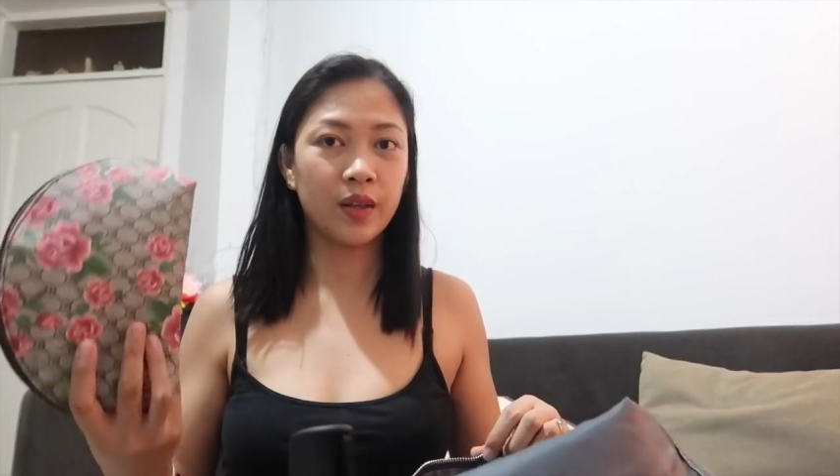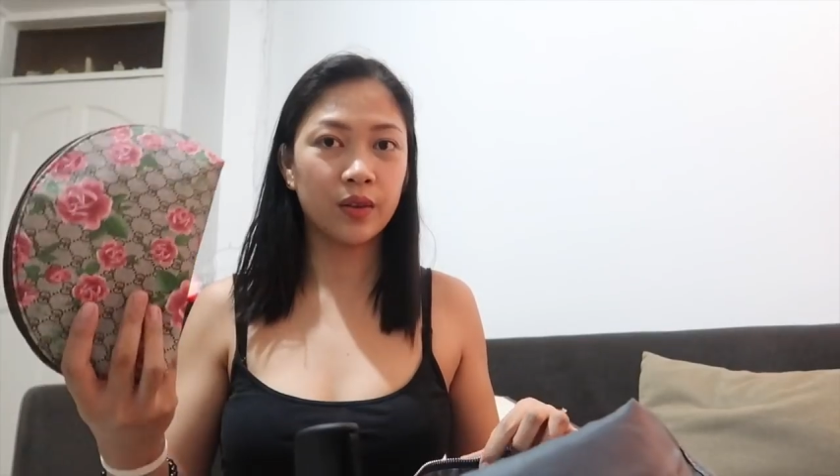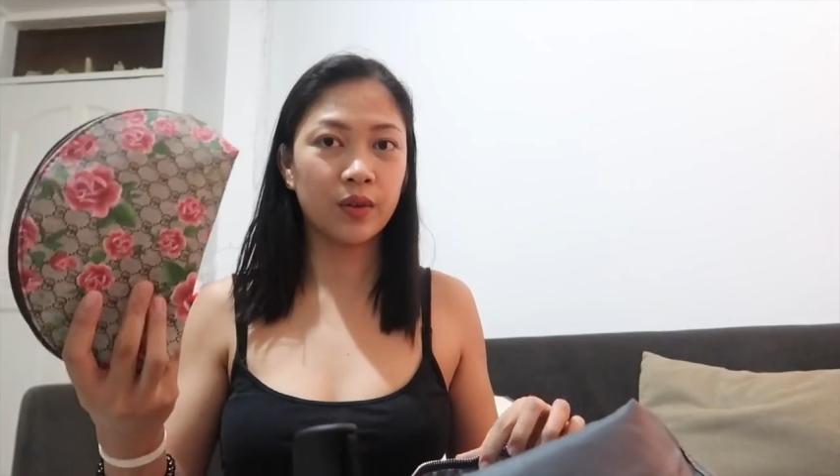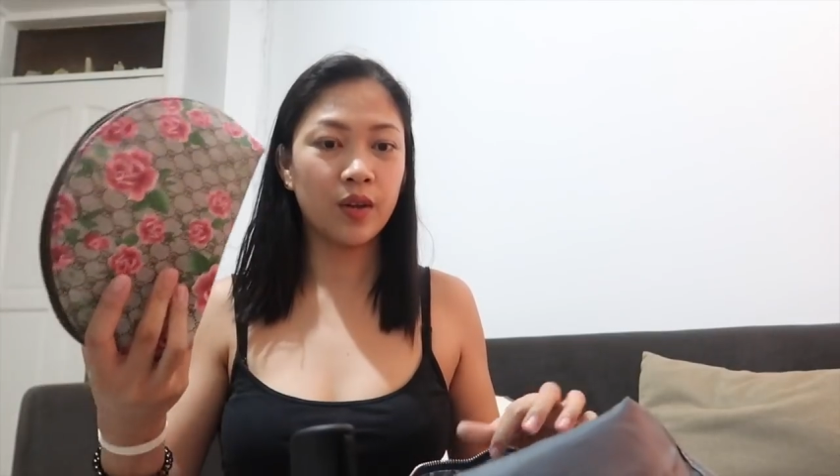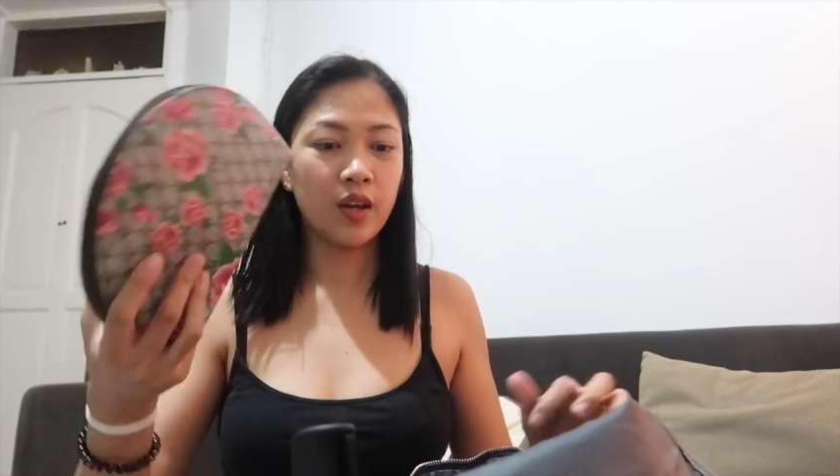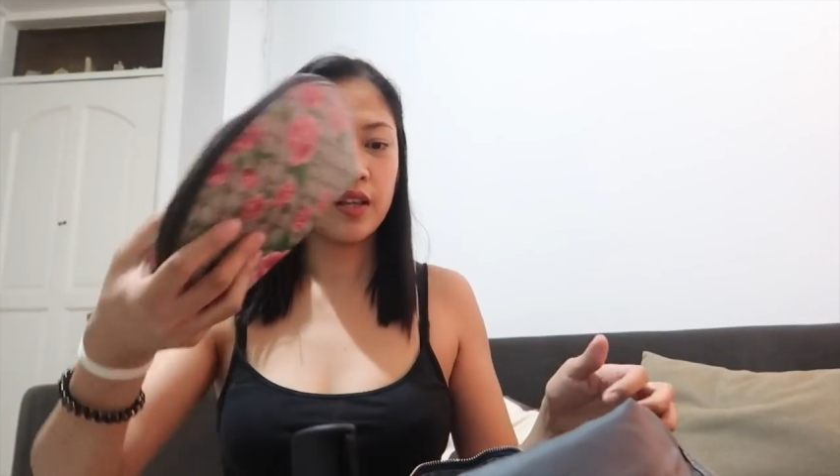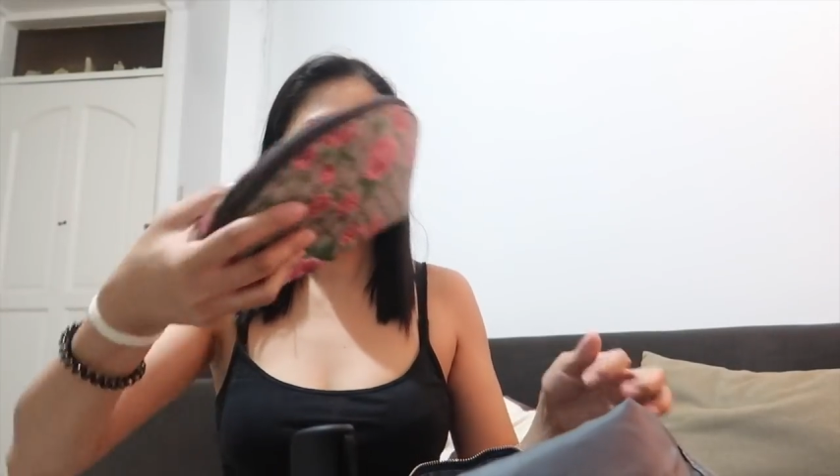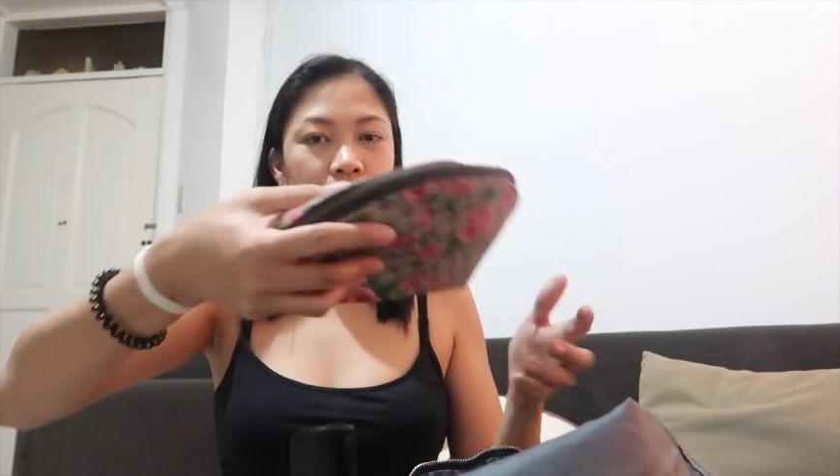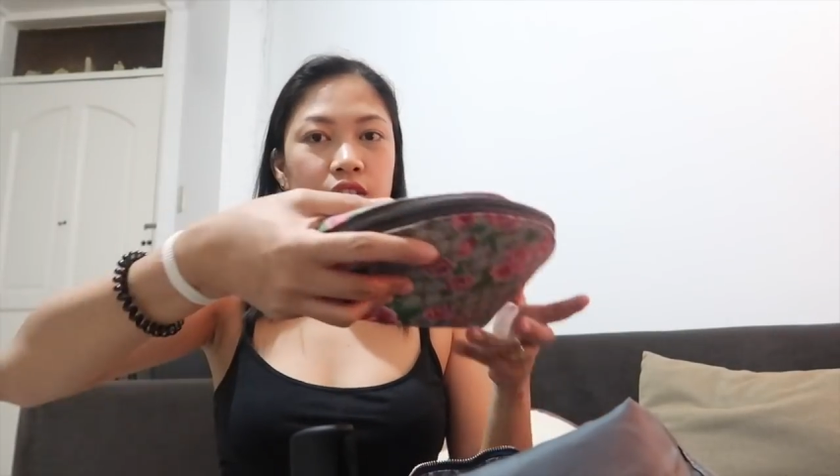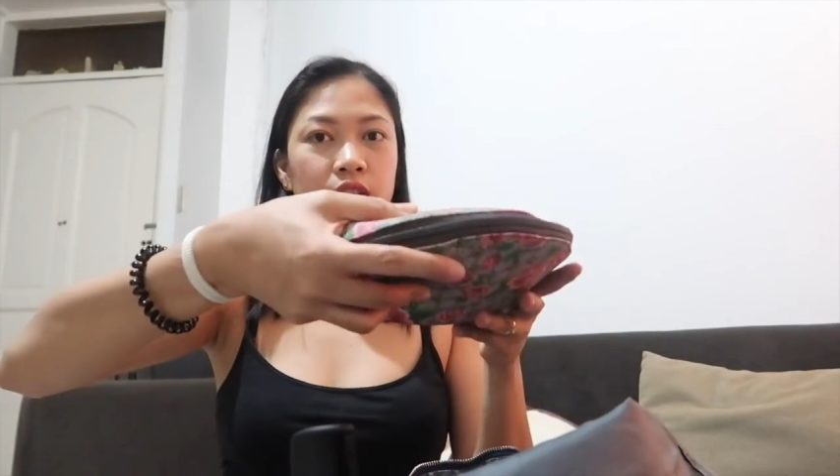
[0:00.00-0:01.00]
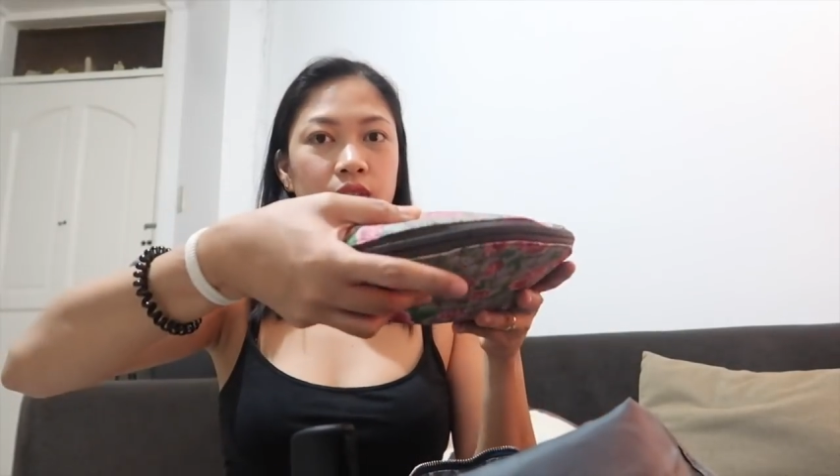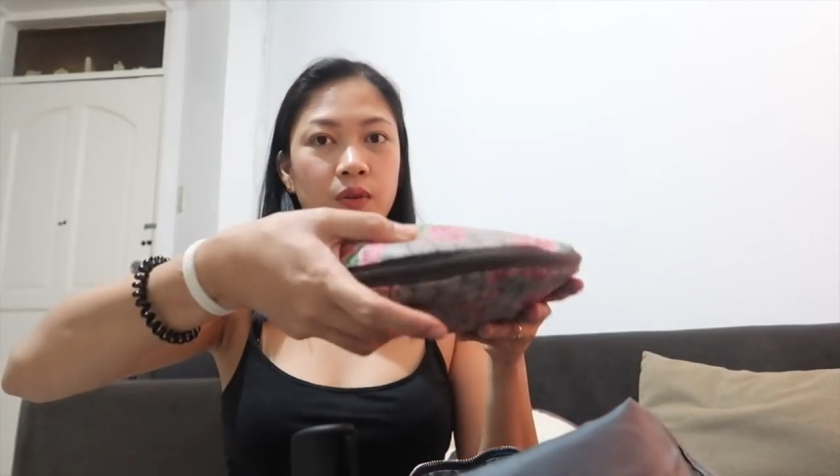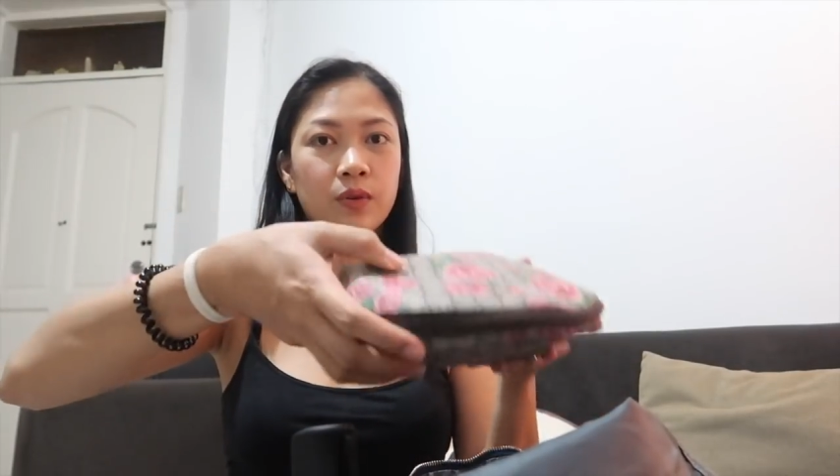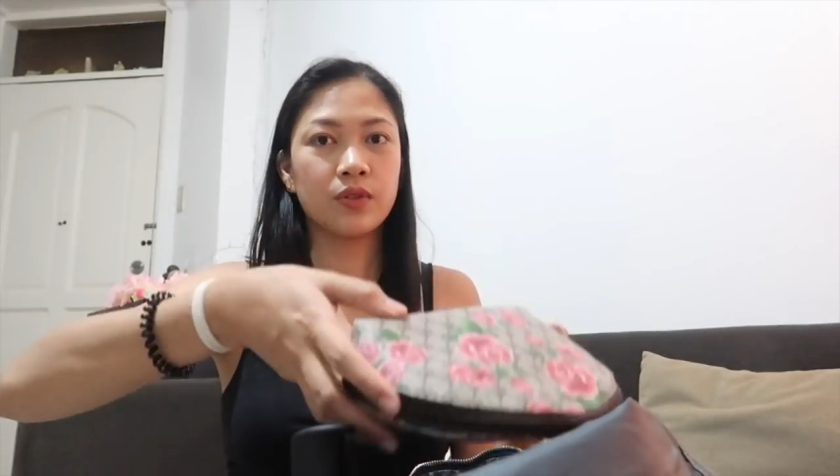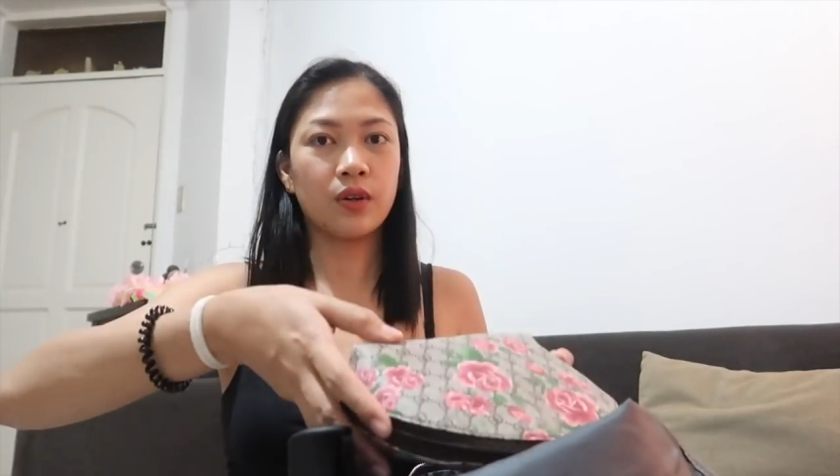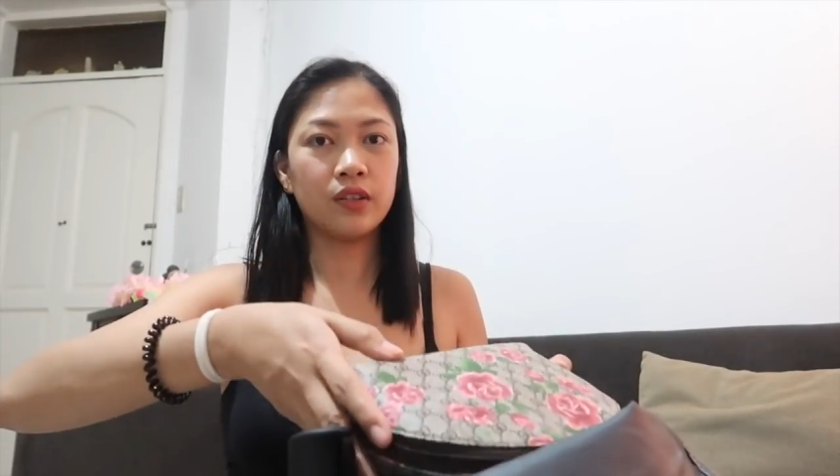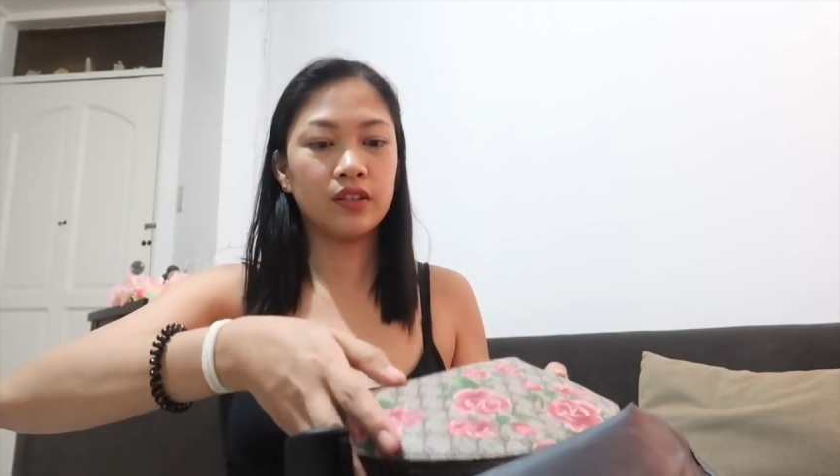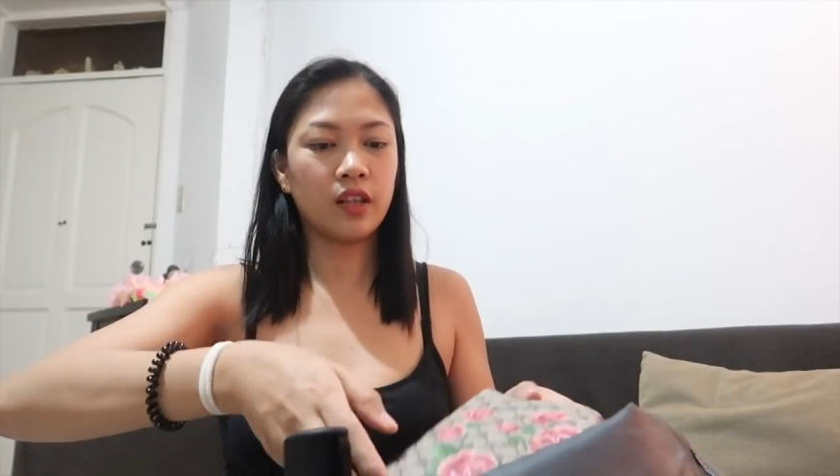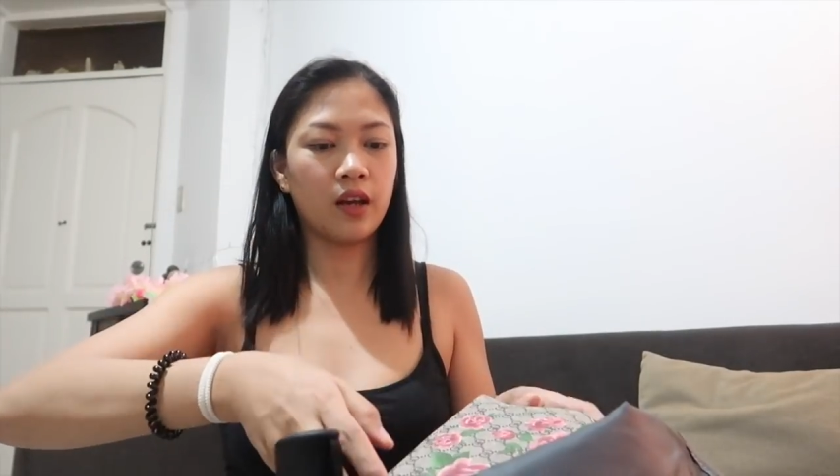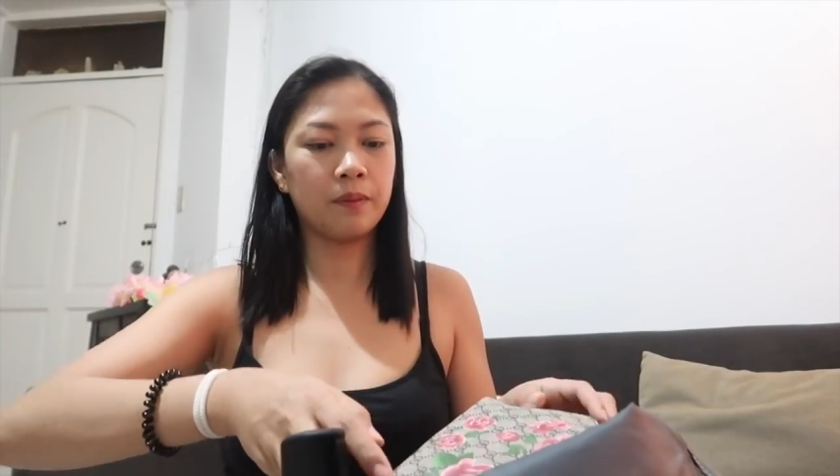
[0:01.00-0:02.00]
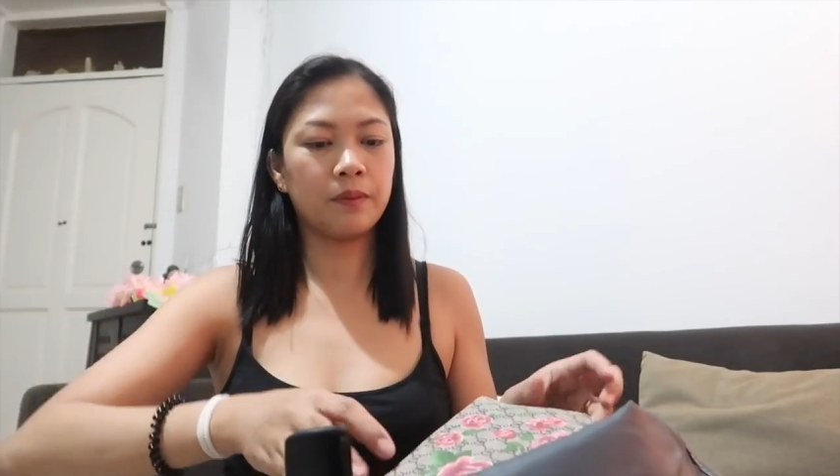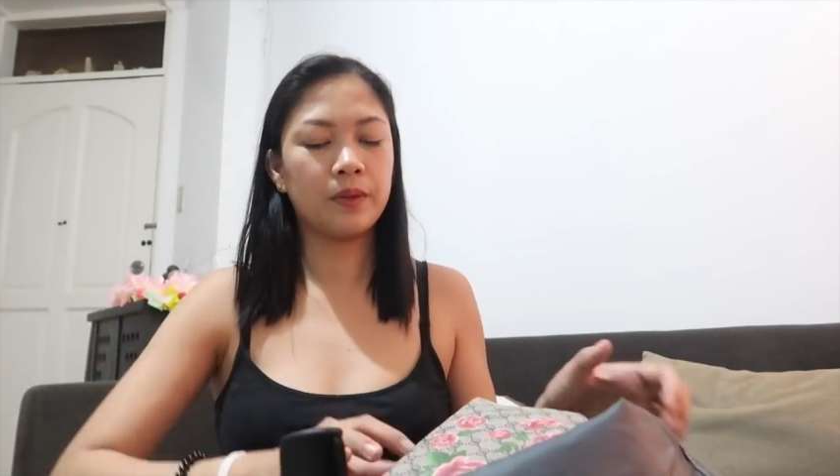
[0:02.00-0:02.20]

So ito, it just goes on top